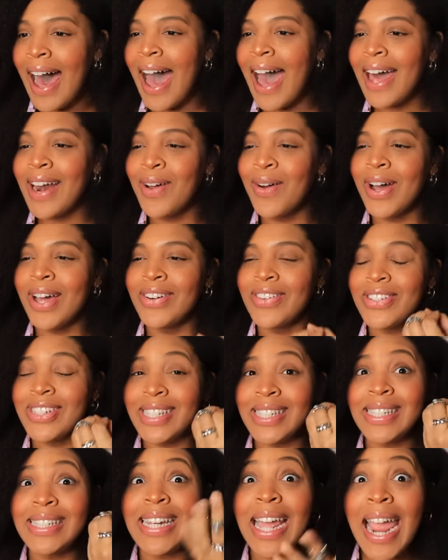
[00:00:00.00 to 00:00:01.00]
I don't
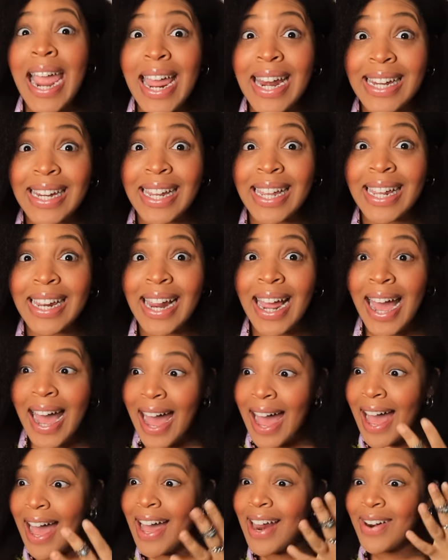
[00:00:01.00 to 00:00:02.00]
understand it.
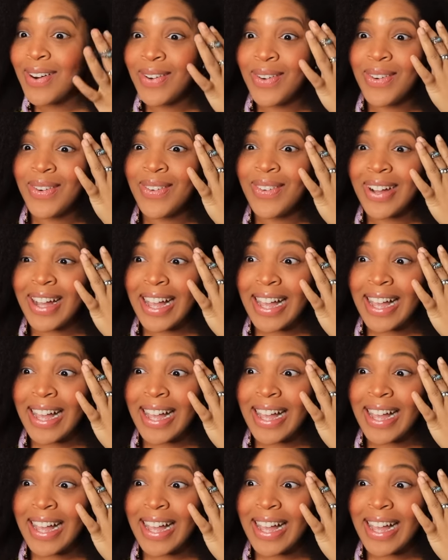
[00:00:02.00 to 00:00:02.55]
I don't